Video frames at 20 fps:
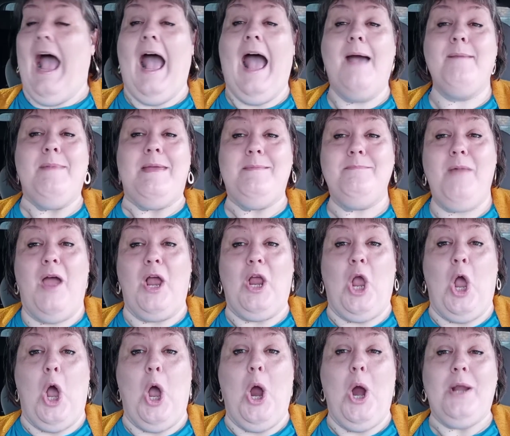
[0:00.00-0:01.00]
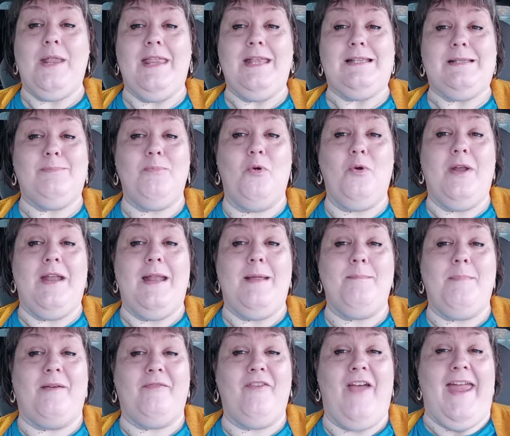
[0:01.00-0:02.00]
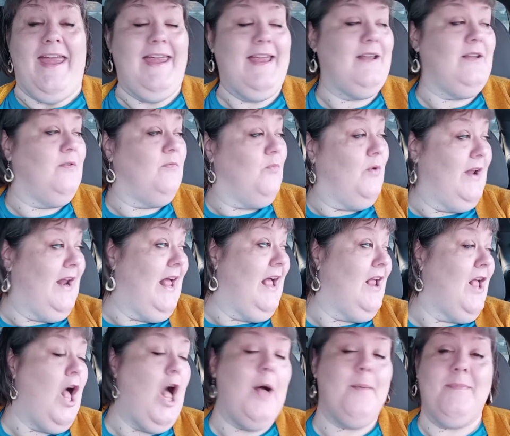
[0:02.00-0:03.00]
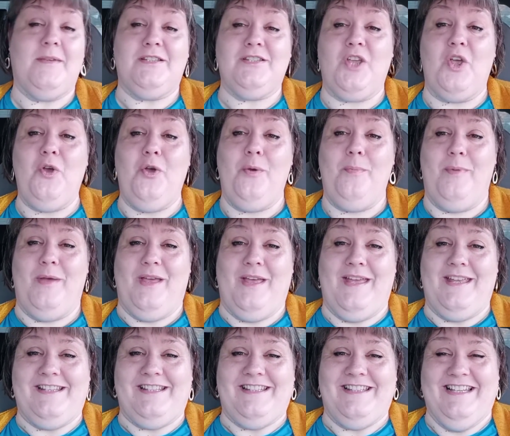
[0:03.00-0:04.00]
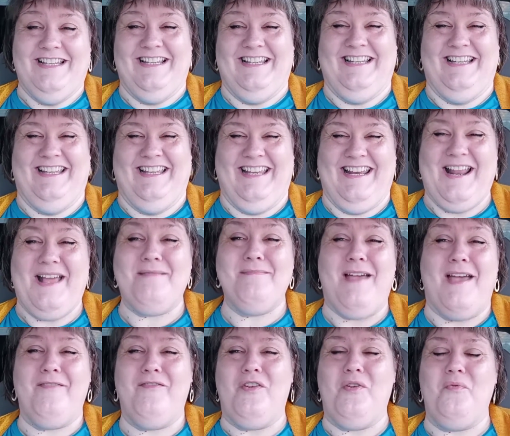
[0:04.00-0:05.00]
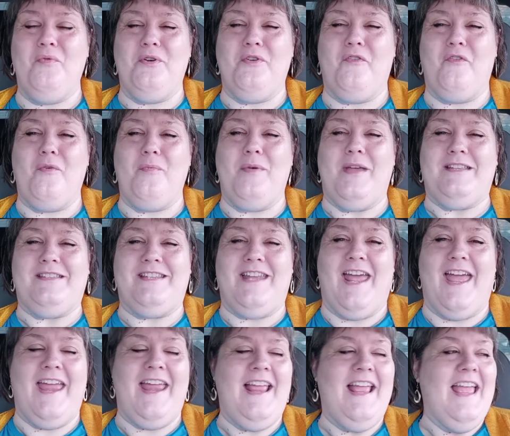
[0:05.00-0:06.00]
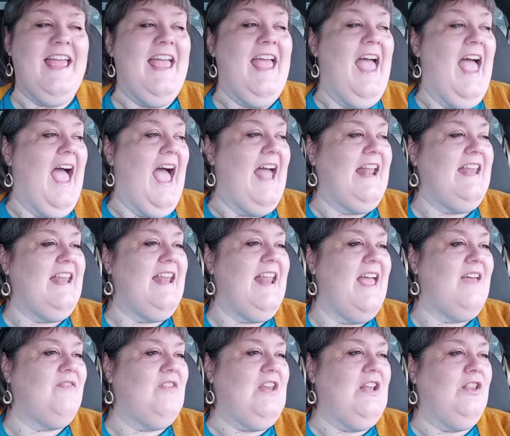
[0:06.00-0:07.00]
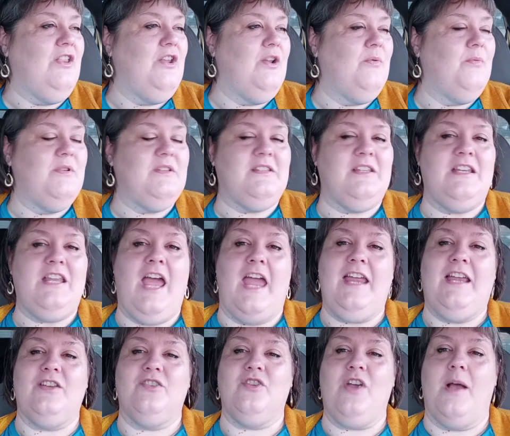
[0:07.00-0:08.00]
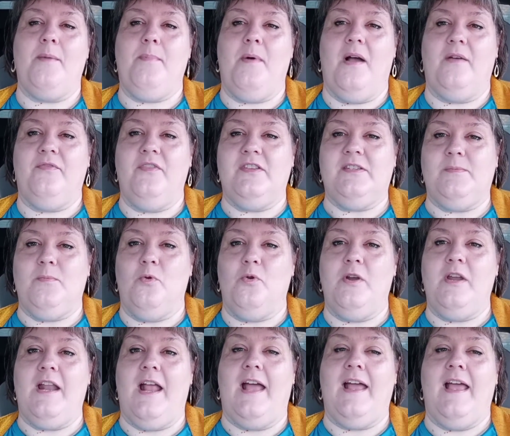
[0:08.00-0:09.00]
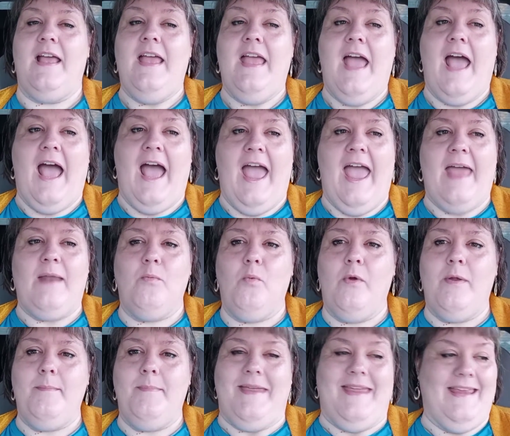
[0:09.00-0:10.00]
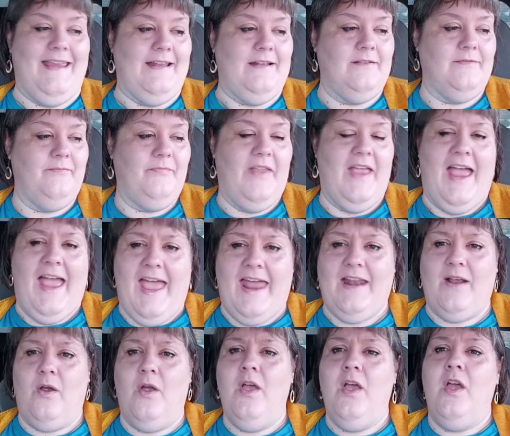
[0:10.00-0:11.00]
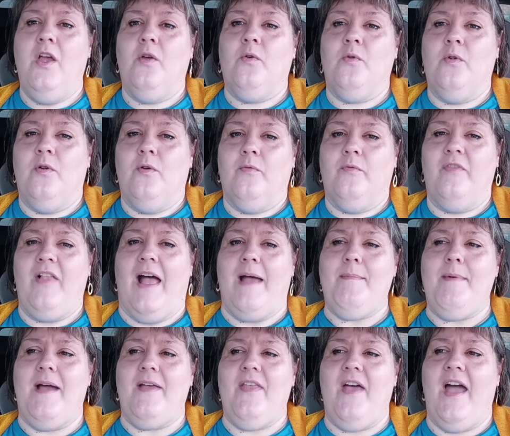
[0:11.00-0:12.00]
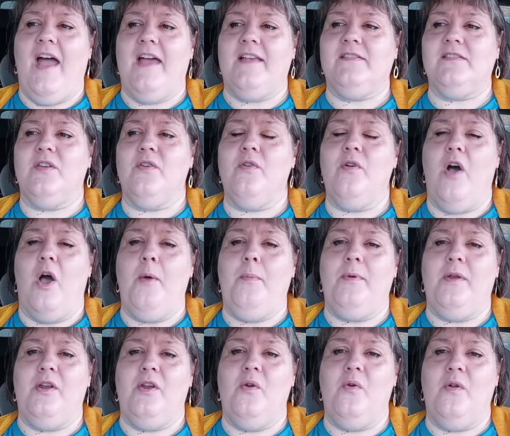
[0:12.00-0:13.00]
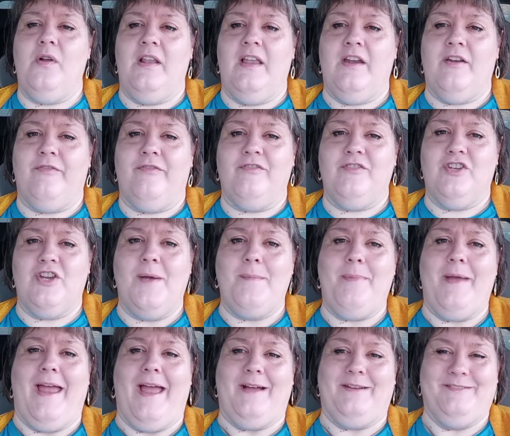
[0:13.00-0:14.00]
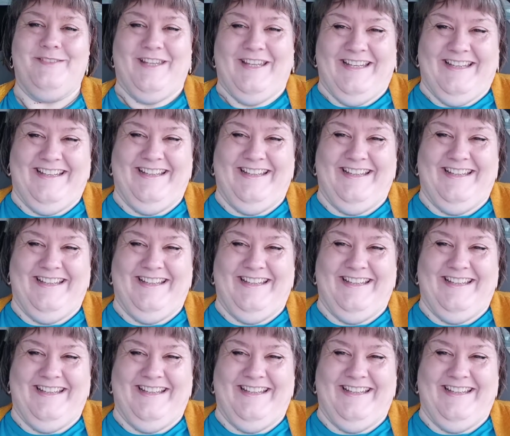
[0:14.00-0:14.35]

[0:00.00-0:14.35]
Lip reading: I'm in my car this morning in my van, what I call my school bus, and I'm having a wonderful, blessed day. I didn't have any little ones to take and drop off this morning. I had one big one. I had a fly by the high school, open a door, and let her jump out.